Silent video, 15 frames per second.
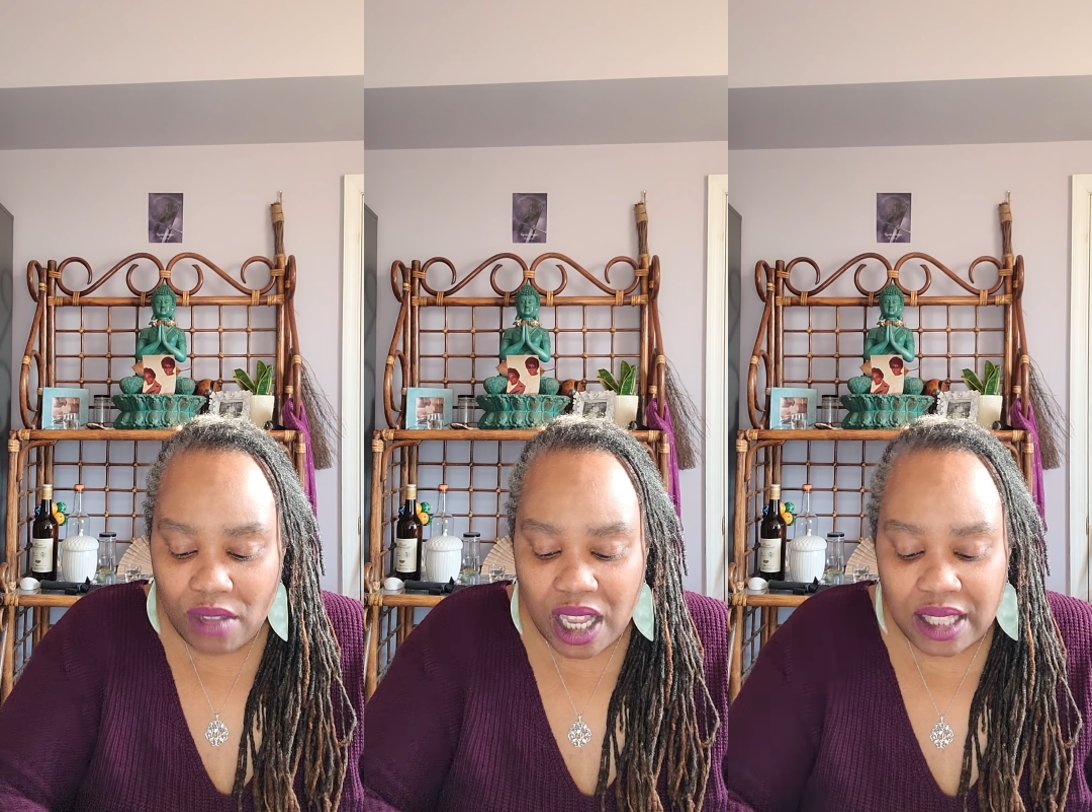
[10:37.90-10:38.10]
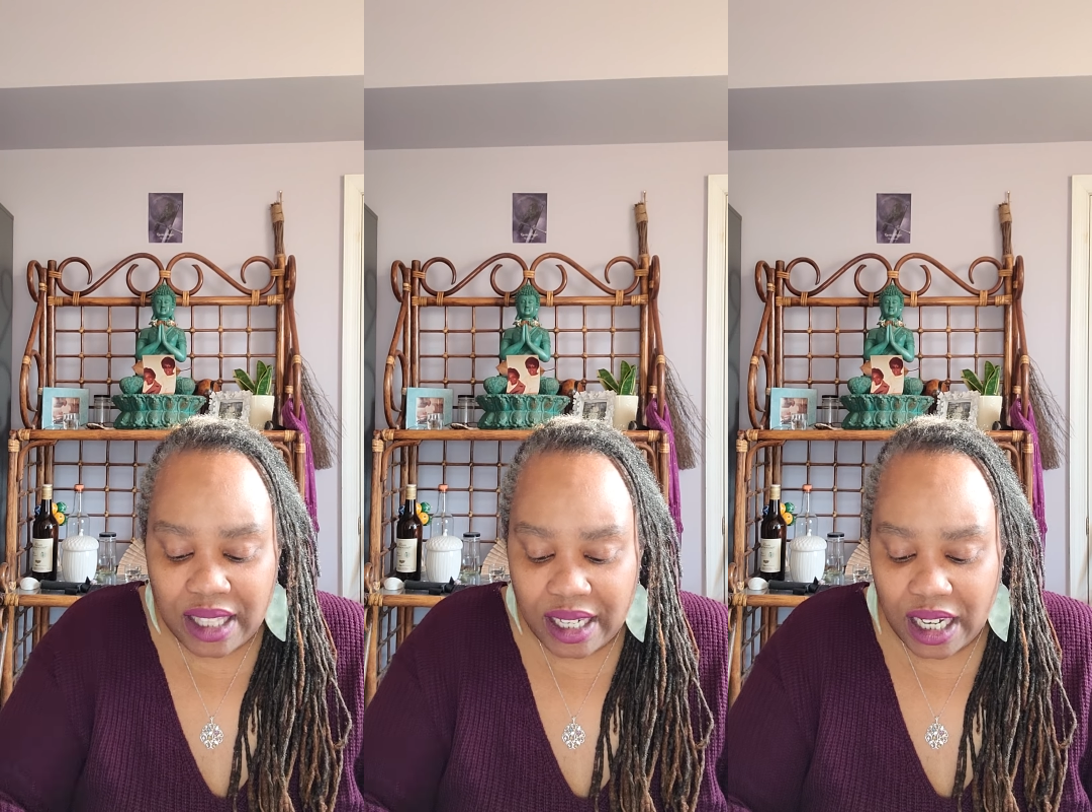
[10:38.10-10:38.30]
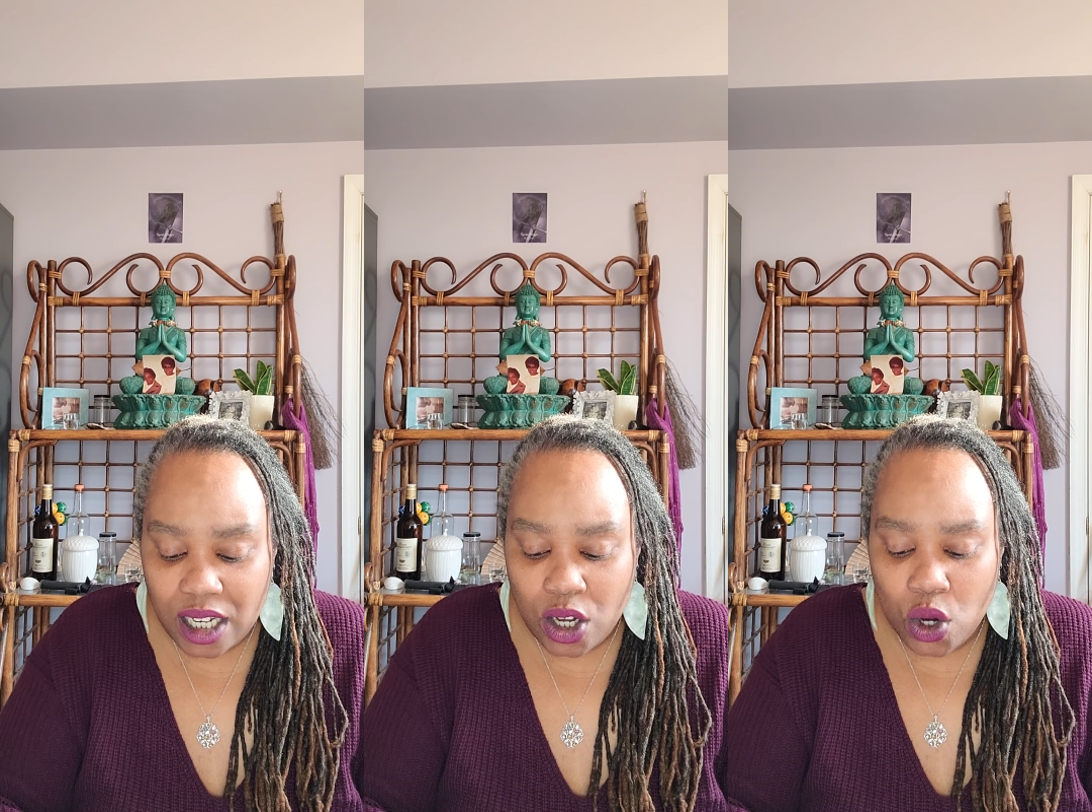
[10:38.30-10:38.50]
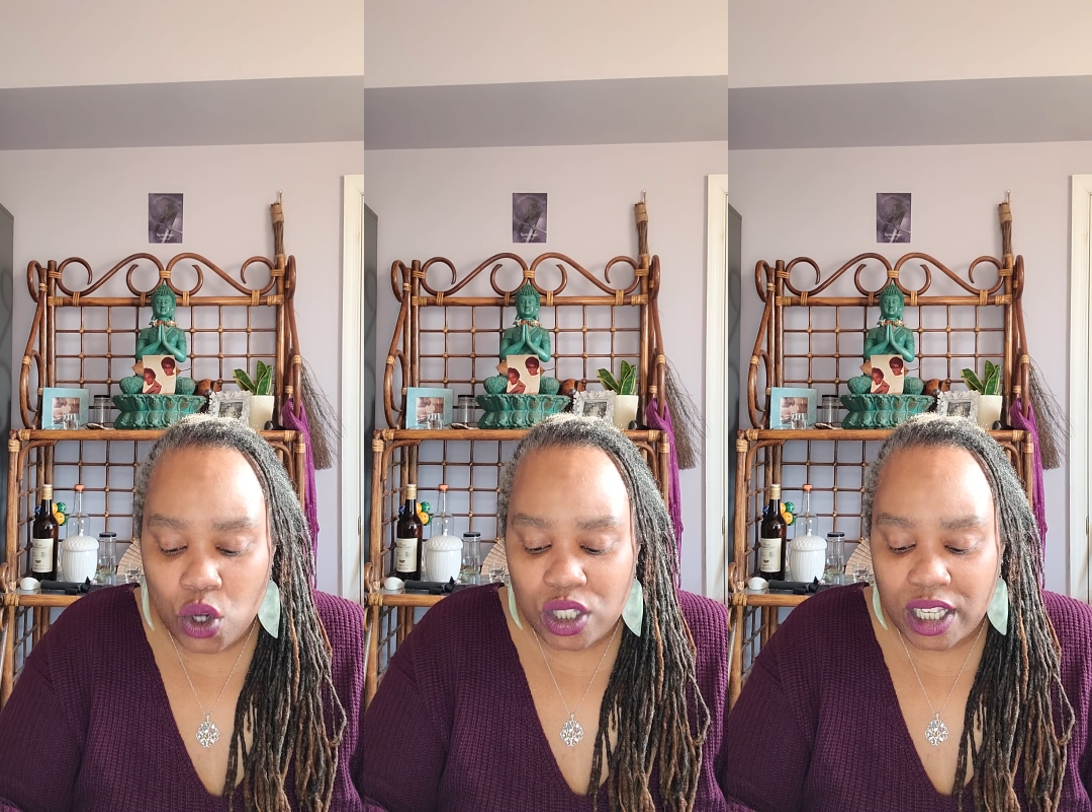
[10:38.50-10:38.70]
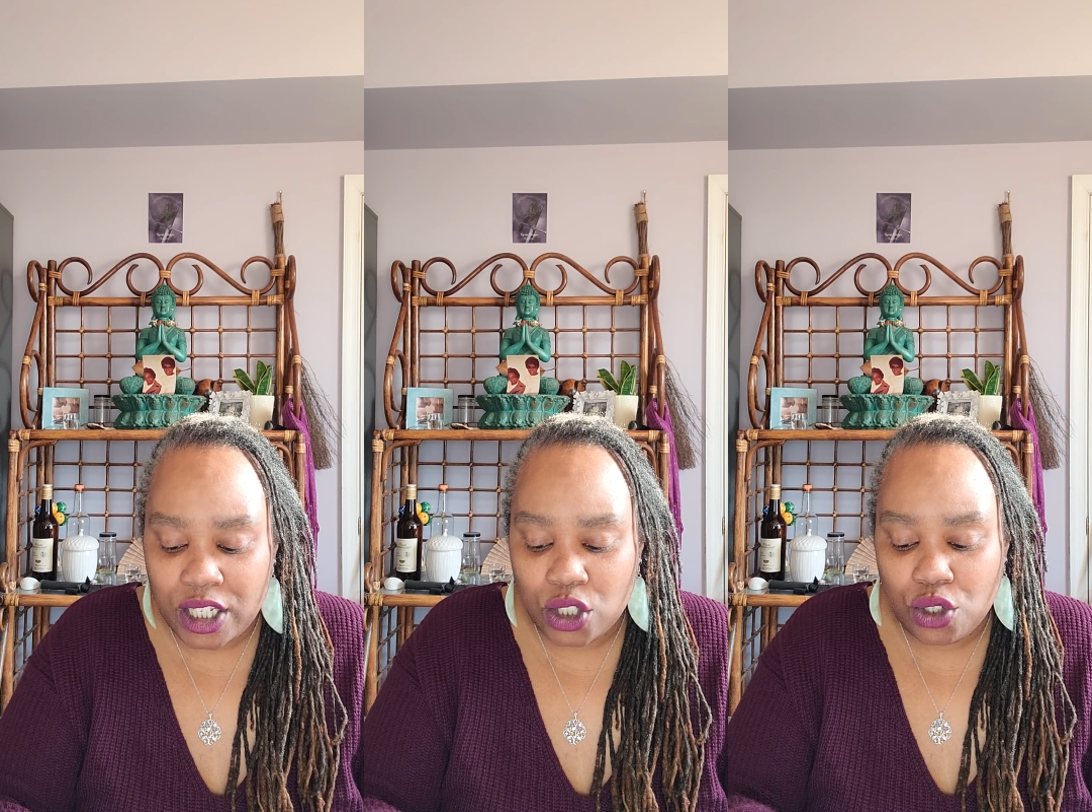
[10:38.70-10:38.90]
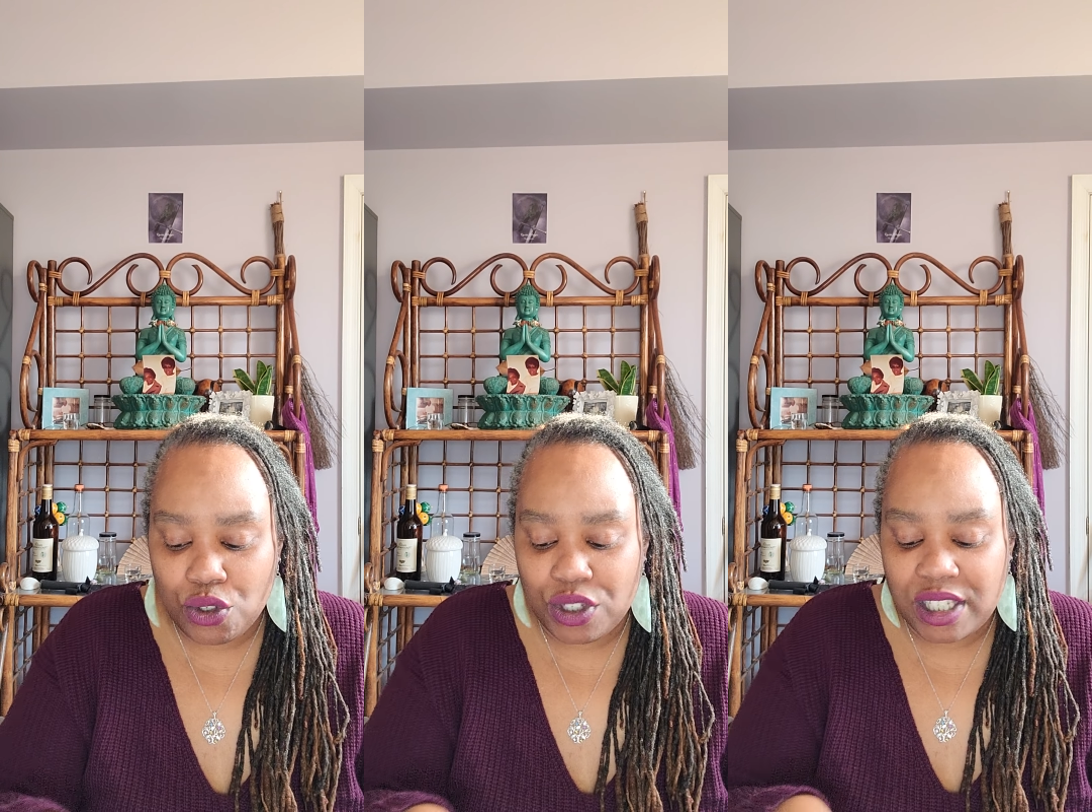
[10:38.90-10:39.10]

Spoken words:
Then it goes into